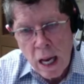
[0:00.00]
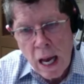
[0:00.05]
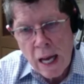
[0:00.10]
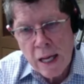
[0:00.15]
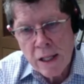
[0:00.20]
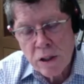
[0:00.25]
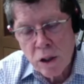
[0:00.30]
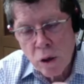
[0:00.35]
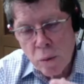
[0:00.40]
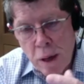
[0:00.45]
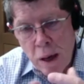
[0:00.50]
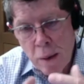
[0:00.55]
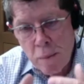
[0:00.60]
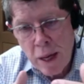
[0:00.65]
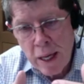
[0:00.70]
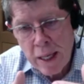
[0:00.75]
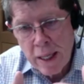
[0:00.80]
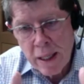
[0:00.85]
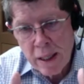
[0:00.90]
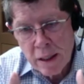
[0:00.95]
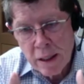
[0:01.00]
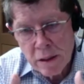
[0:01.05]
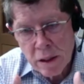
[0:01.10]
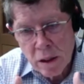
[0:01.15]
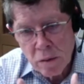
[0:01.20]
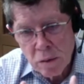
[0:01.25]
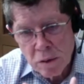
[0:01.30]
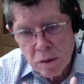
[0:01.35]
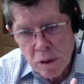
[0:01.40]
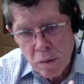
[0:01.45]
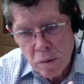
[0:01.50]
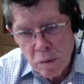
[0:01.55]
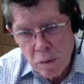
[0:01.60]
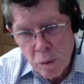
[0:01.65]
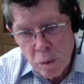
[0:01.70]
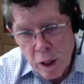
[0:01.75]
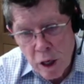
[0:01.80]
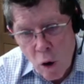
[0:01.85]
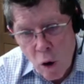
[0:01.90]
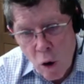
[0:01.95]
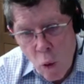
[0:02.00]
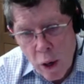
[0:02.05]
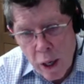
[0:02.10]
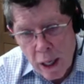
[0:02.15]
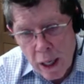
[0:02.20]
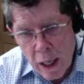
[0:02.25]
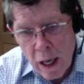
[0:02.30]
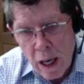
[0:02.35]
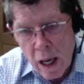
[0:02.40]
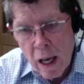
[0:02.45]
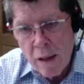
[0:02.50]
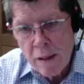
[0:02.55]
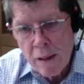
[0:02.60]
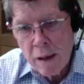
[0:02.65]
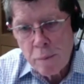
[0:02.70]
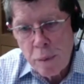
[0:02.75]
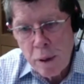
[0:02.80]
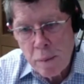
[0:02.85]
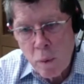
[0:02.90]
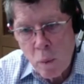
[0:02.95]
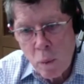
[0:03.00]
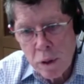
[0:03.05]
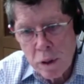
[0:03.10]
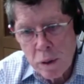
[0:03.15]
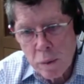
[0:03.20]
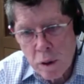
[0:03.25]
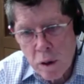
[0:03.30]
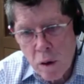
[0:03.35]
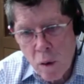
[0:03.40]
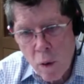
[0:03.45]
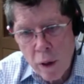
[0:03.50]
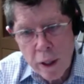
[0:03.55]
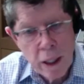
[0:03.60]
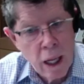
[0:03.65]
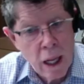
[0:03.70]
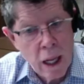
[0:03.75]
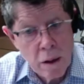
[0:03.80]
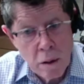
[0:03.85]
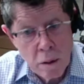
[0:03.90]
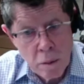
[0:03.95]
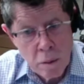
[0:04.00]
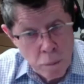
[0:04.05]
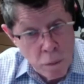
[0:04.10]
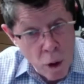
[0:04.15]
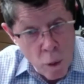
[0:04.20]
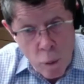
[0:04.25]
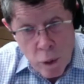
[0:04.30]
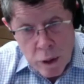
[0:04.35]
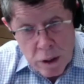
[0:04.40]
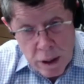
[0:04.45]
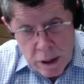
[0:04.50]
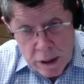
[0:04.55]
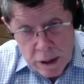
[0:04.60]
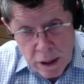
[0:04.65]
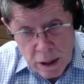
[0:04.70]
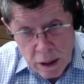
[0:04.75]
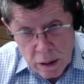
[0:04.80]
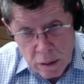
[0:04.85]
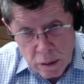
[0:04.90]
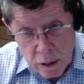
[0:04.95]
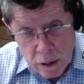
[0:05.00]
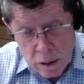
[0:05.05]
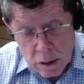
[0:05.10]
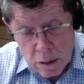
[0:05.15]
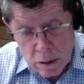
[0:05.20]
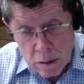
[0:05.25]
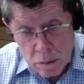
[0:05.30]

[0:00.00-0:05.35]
And so by making, so, so the recording, that people went to recording and no one's listening to it,